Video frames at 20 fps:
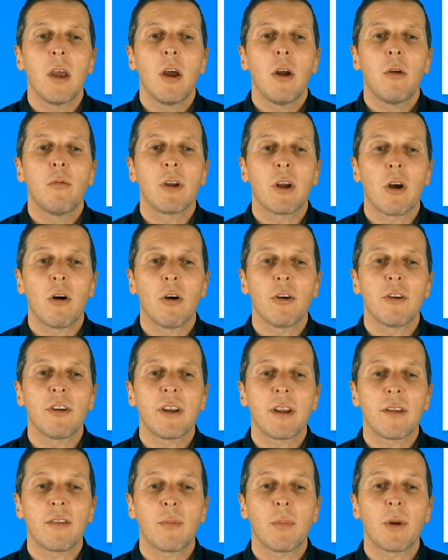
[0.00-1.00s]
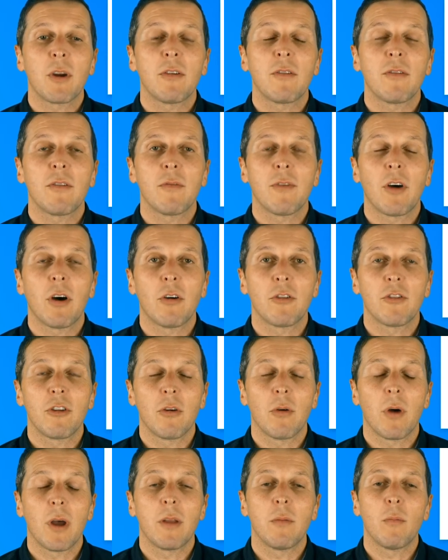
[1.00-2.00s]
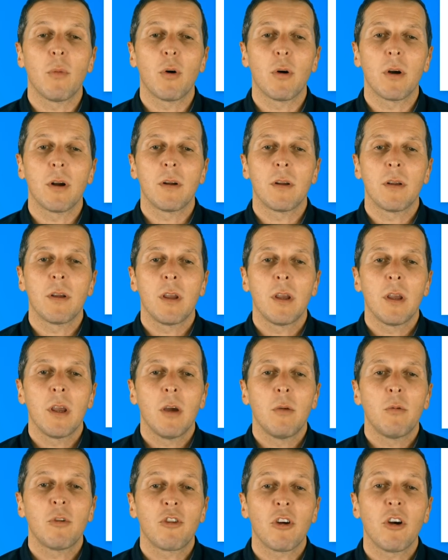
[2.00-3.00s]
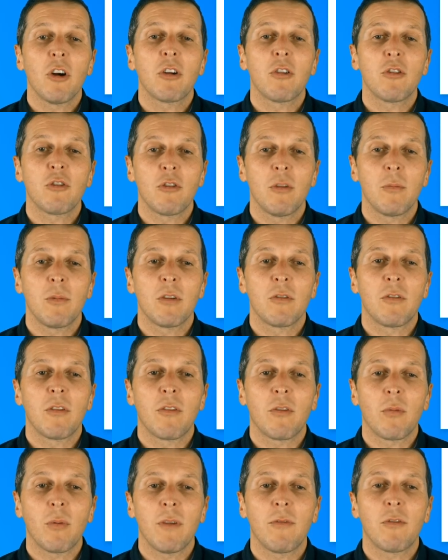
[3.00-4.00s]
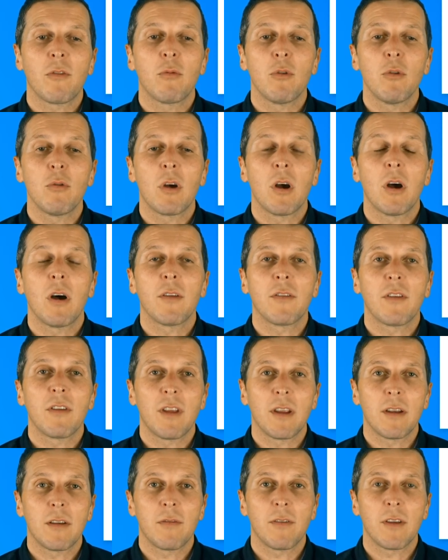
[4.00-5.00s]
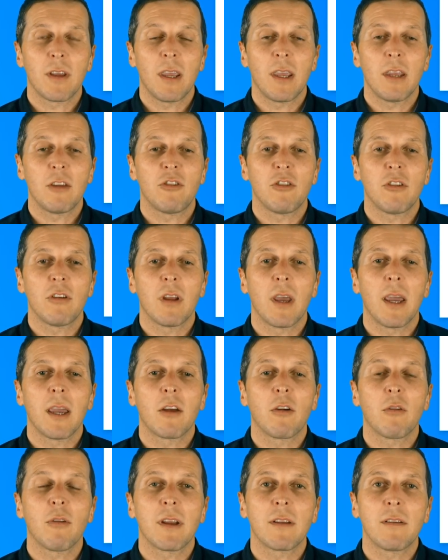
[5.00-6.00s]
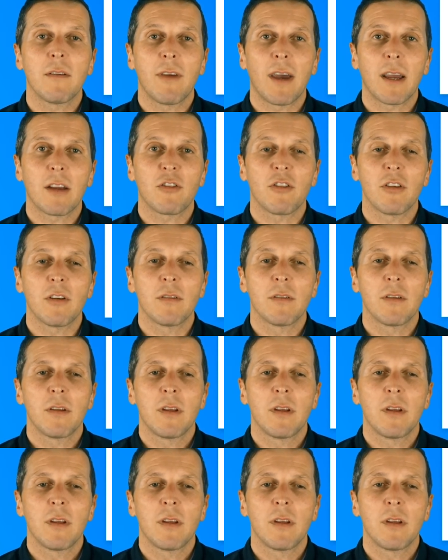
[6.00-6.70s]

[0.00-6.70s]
recorded experience of audio and more, which all contribute to swift root cause identification and corrective action.